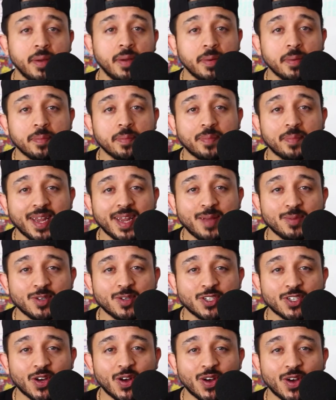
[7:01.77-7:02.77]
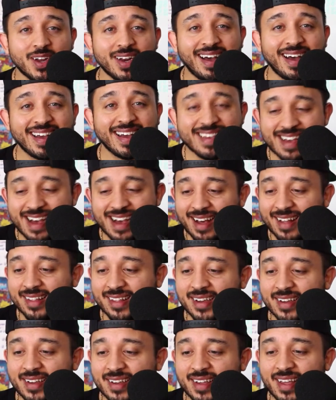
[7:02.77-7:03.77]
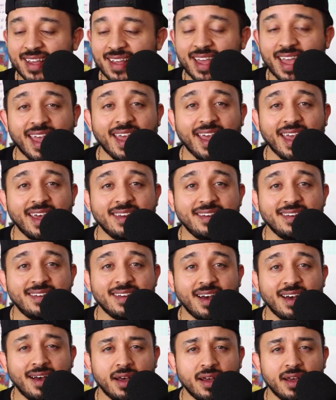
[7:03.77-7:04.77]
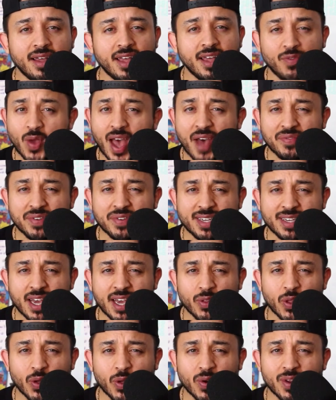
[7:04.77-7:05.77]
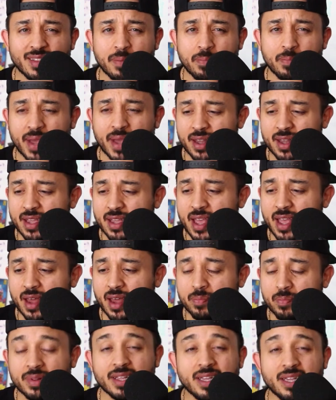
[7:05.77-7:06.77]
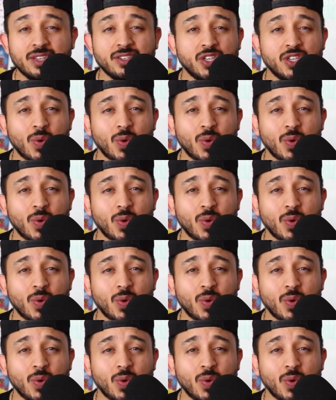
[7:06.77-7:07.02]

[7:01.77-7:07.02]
my name is Sean Ayala. And if you haven't downloaded the beta yet, please do